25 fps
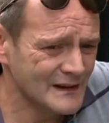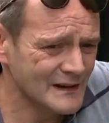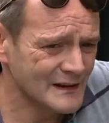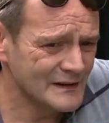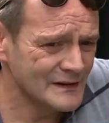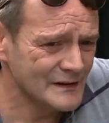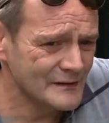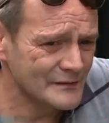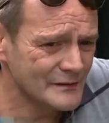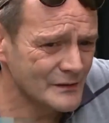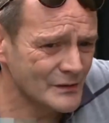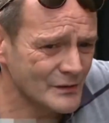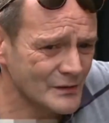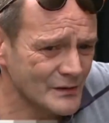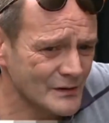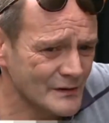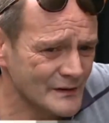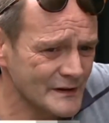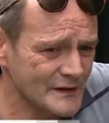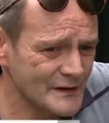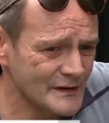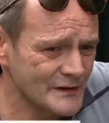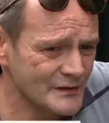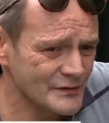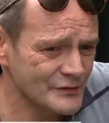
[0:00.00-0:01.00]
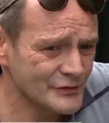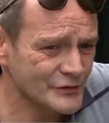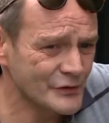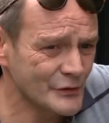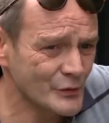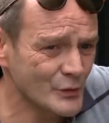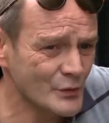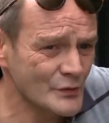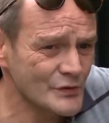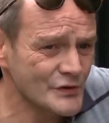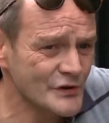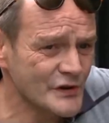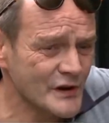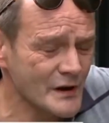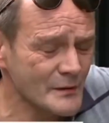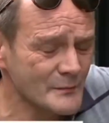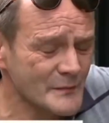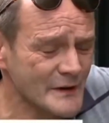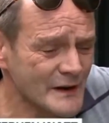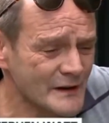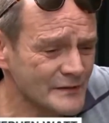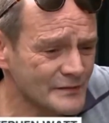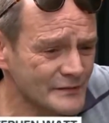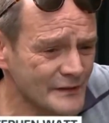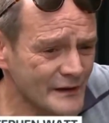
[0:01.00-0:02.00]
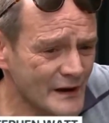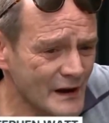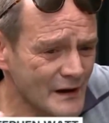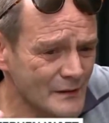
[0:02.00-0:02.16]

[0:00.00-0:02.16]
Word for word: And you've got all these drones coming in,